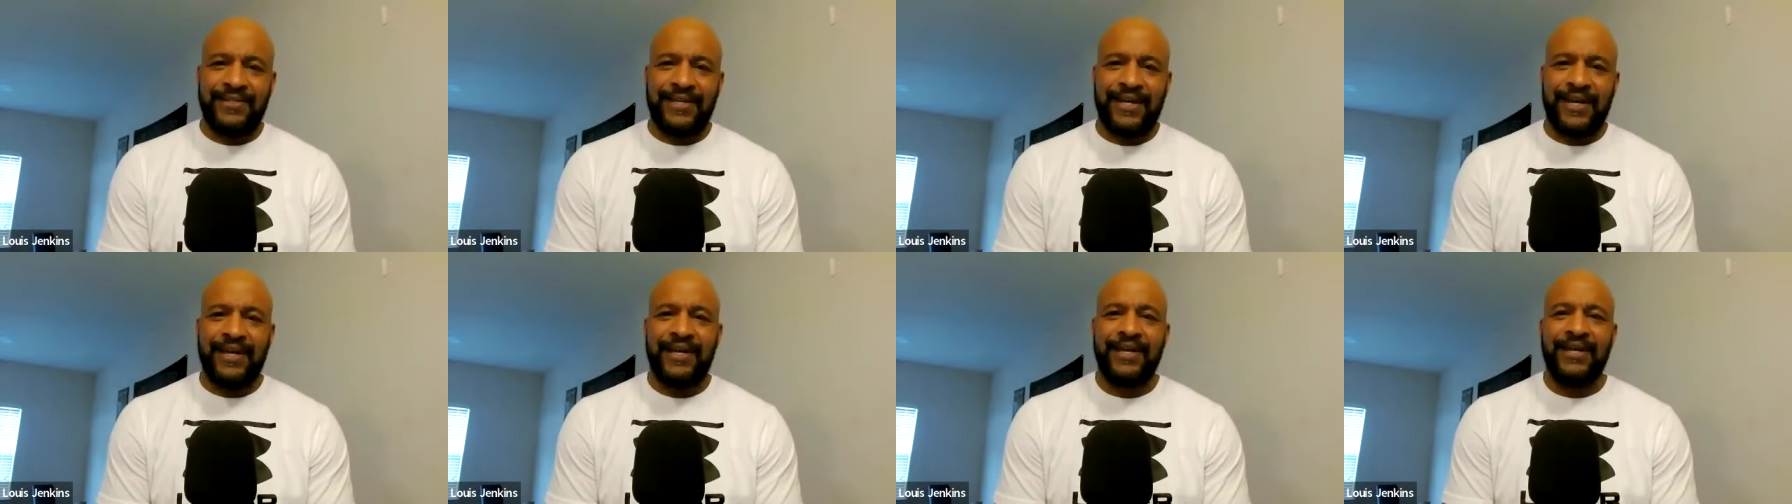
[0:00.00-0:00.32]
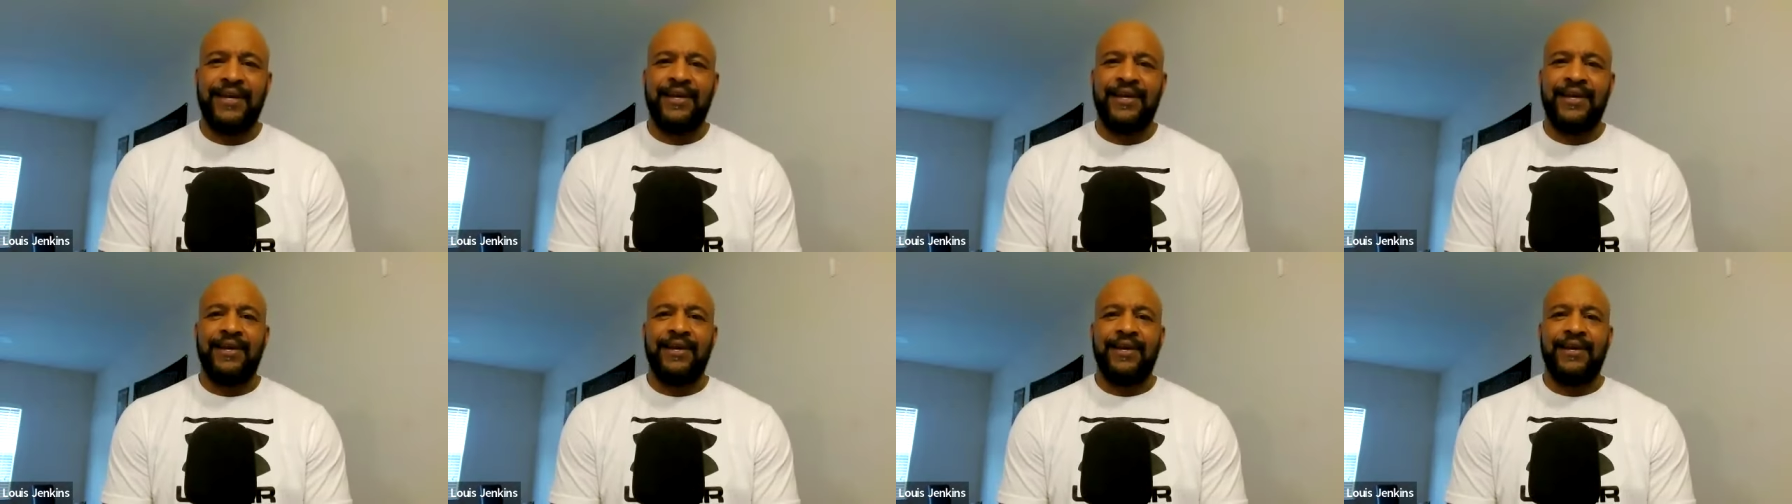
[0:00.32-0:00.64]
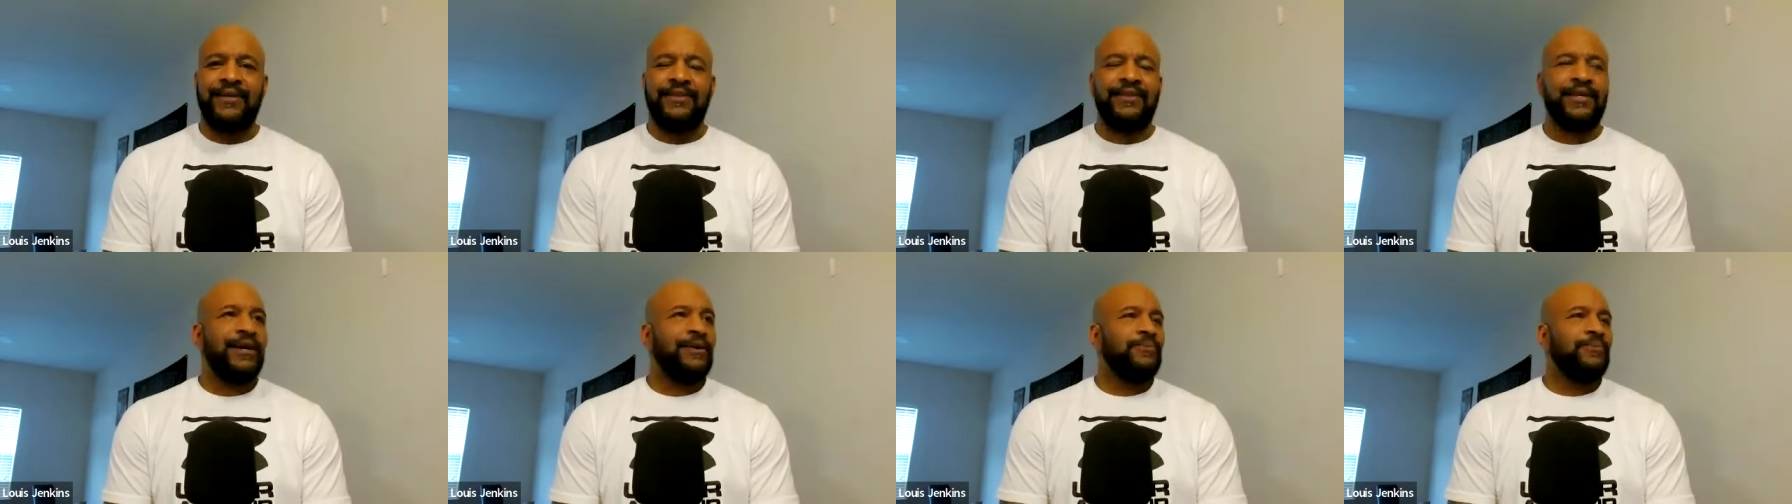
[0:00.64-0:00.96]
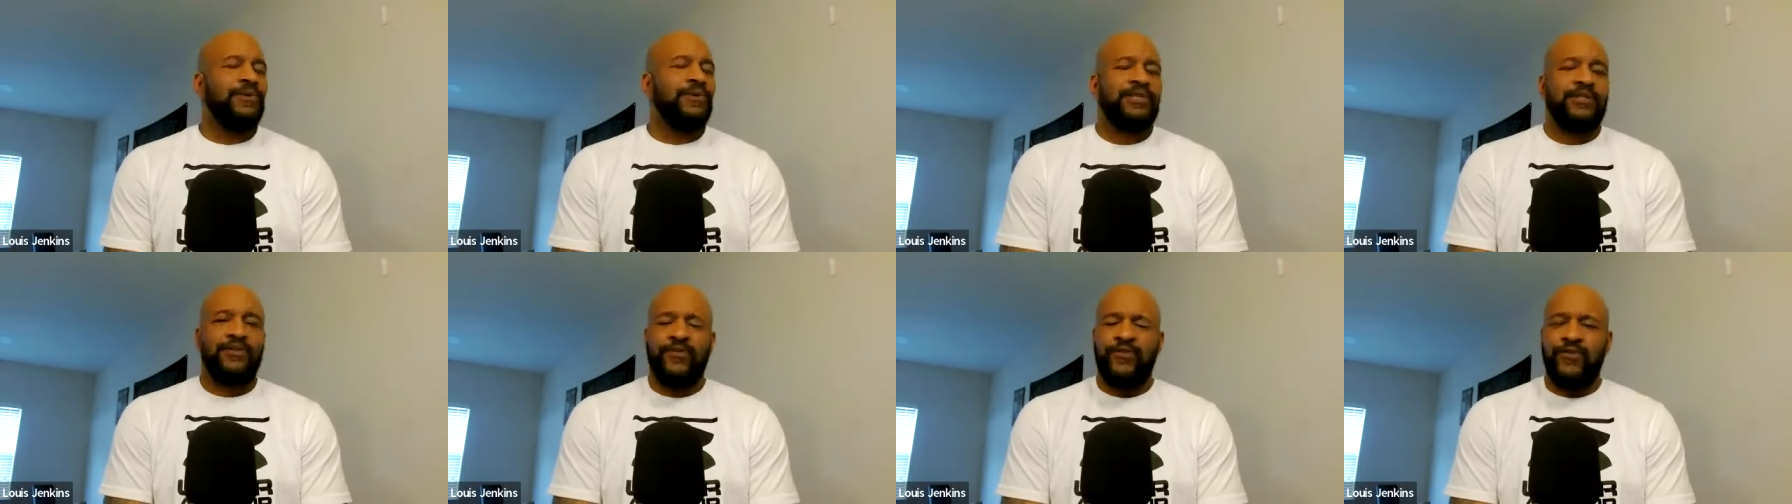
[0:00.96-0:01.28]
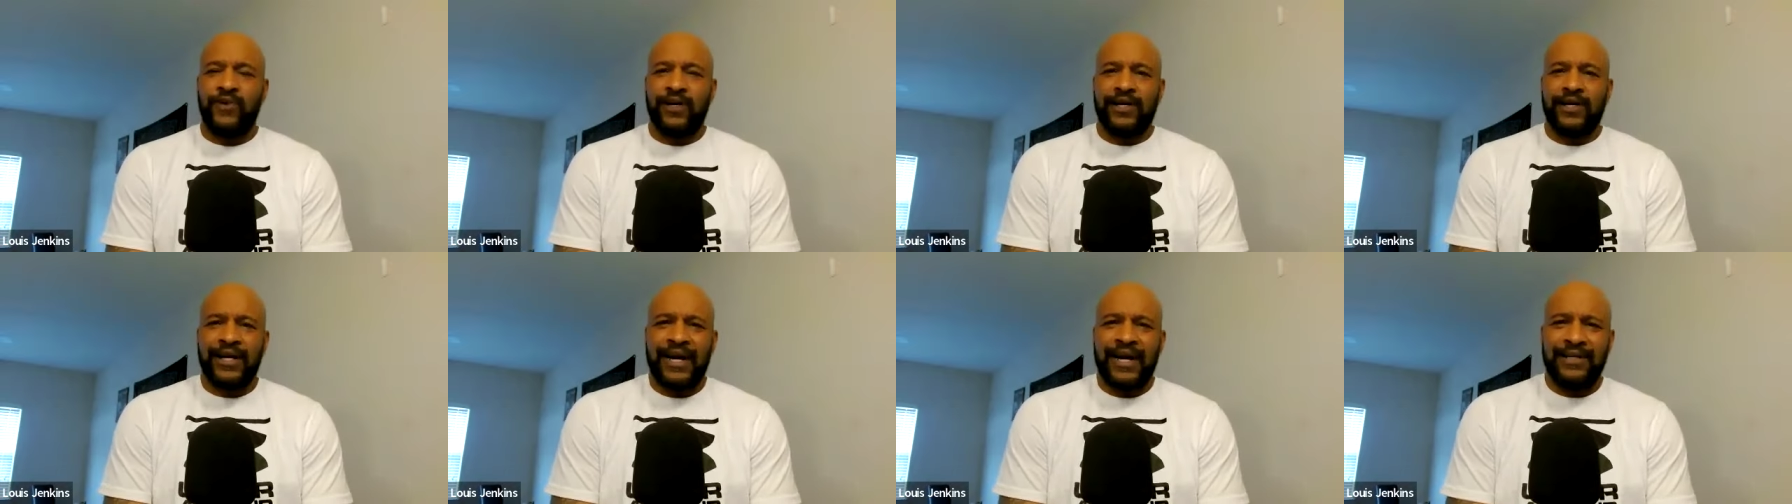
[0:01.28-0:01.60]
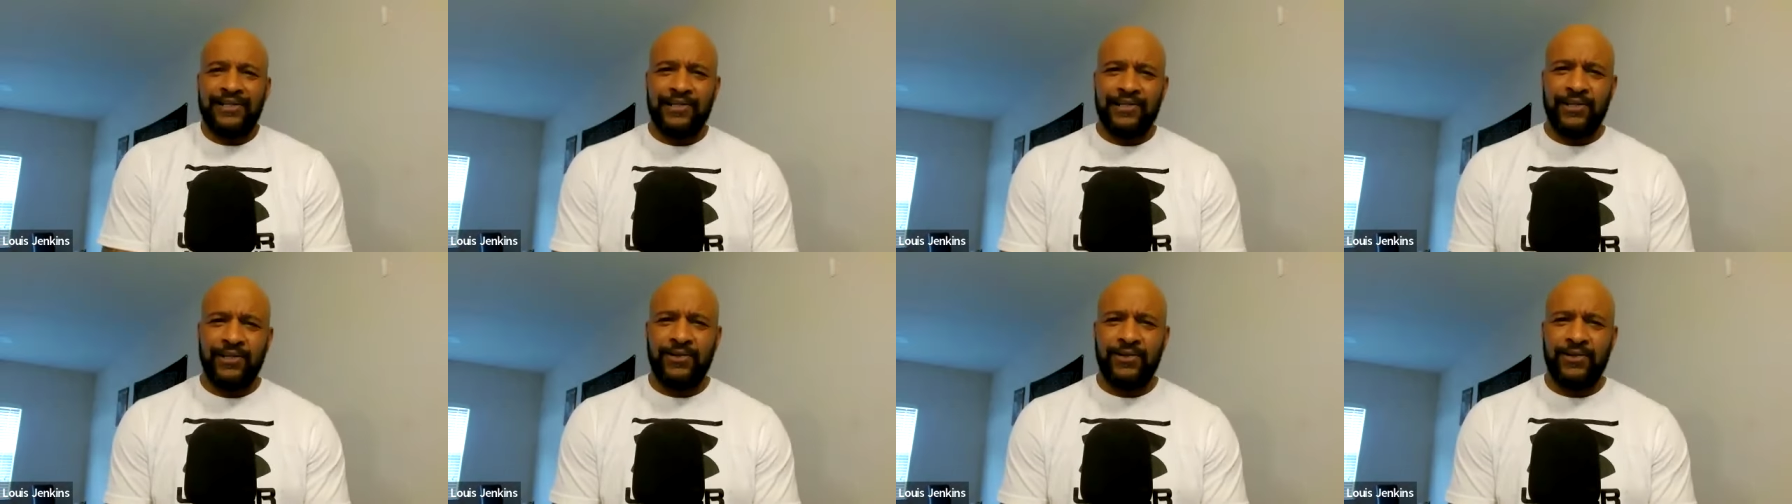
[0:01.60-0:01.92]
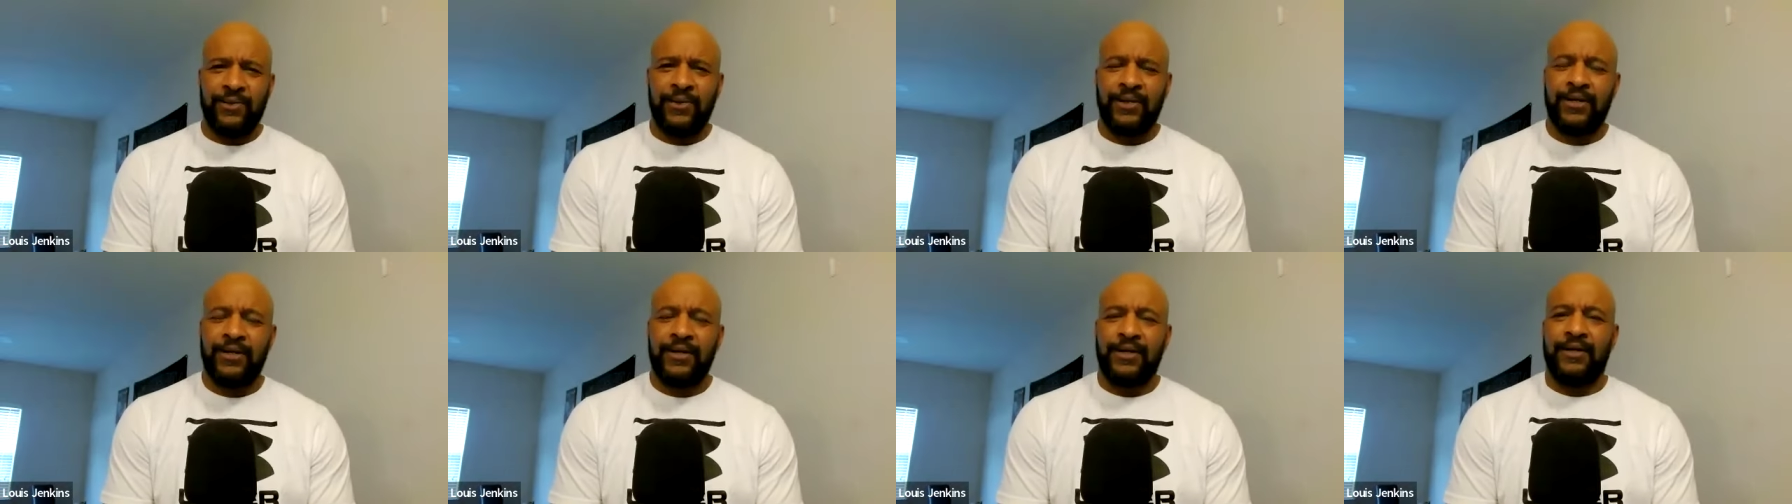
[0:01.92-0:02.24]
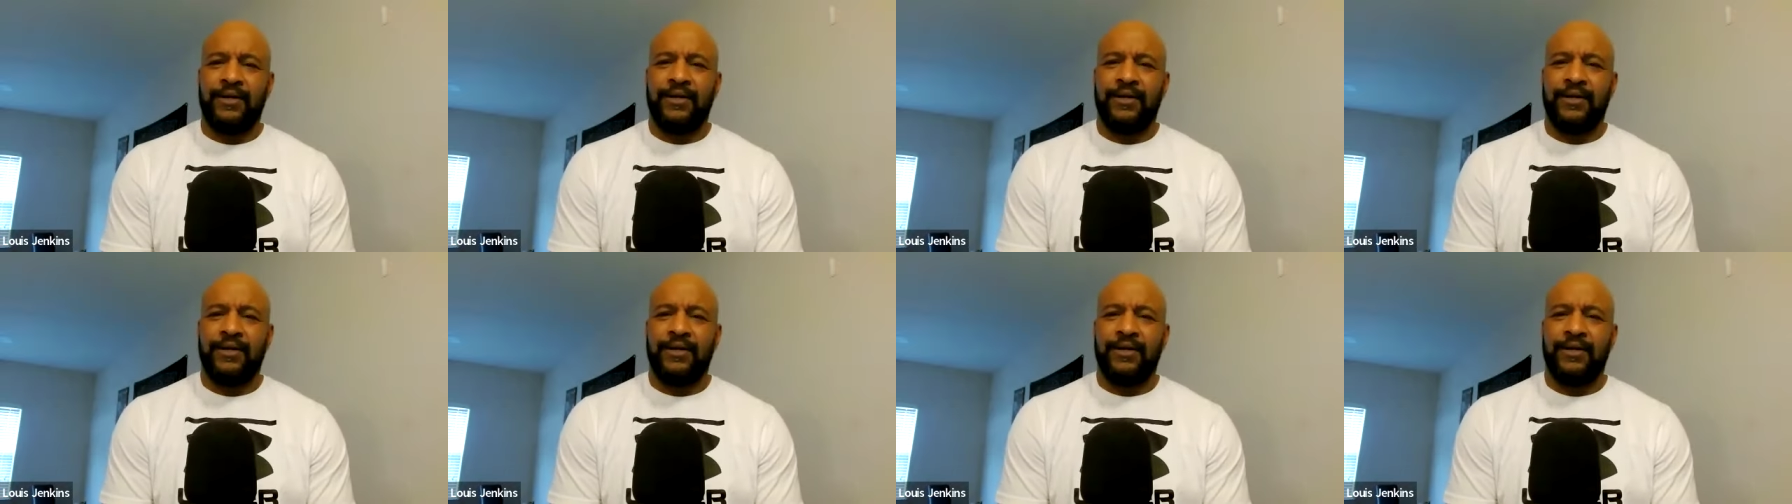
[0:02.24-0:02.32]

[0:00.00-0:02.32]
Like, like, what the fuck I do?